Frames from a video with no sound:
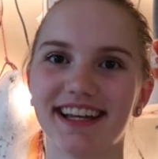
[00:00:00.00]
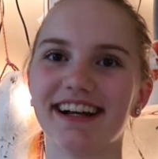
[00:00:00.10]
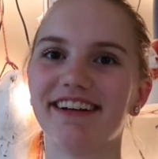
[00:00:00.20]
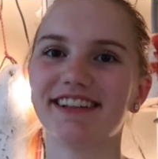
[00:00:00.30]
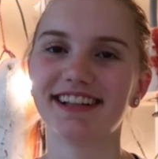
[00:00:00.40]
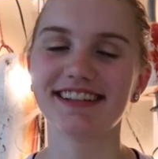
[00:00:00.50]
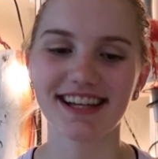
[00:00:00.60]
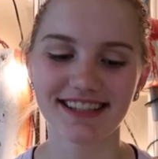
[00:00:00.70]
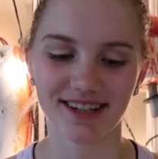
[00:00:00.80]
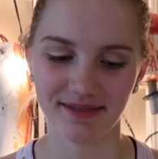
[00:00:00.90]
and I feel like
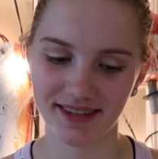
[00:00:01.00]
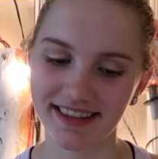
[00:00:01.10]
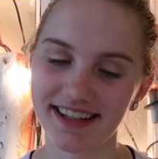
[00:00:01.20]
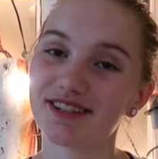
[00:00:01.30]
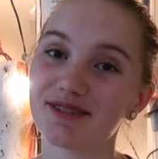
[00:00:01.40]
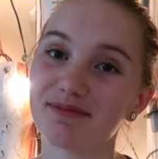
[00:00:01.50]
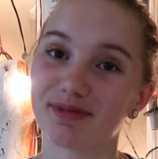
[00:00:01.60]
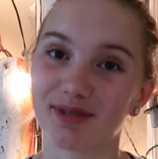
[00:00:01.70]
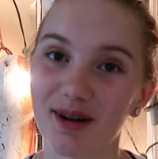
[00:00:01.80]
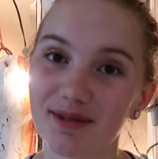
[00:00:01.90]
that's something that I should
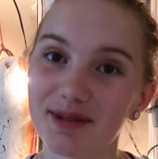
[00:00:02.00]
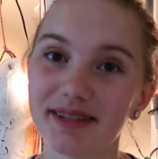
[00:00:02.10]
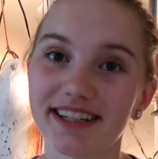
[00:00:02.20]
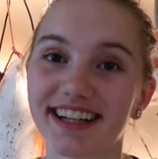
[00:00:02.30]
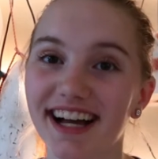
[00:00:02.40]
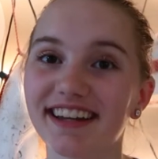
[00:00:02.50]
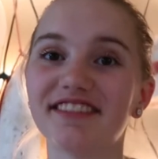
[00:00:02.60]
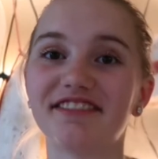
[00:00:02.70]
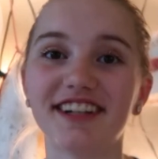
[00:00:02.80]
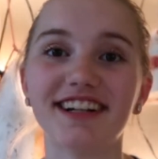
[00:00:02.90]
probably kind
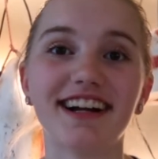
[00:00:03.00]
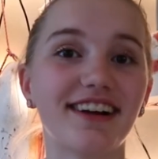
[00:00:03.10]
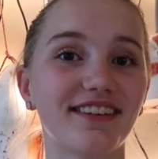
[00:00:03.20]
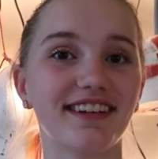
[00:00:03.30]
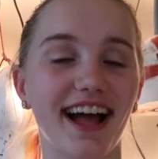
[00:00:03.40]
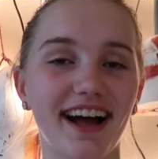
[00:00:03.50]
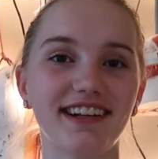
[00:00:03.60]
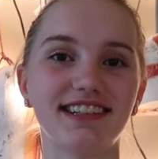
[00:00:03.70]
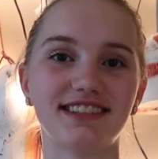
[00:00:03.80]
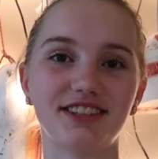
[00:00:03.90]
of figure out how
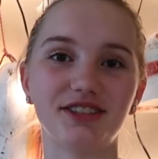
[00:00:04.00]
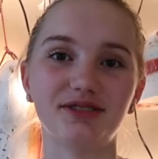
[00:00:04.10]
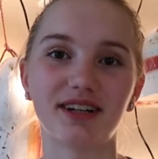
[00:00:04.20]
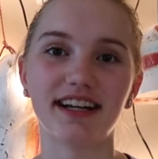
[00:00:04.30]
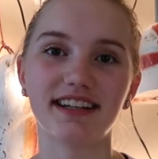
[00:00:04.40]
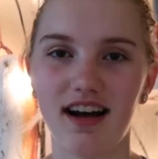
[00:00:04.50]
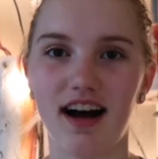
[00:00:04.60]
to do right.